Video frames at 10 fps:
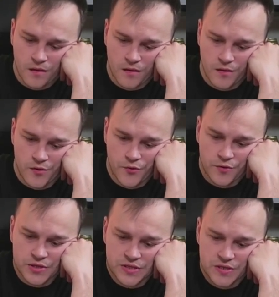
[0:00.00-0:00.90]
rook
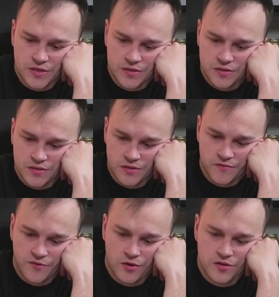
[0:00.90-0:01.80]
e6
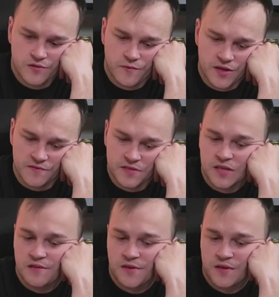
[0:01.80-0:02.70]
first, queen
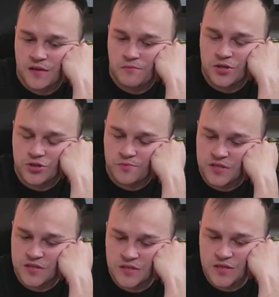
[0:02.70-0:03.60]
f7, then bishop
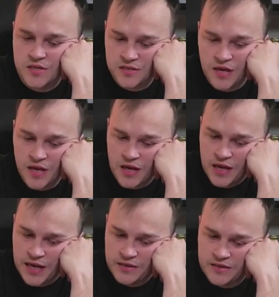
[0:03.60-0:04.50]
c6.
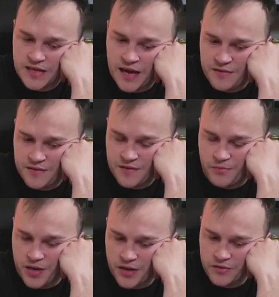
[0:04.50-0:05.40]
And it's either the
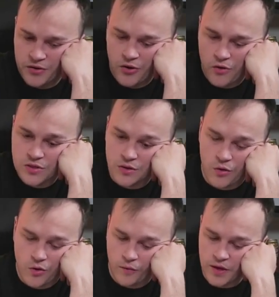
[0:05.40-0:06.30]
pawn goes
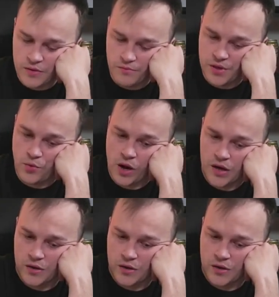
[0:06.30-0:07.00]
or queen b1,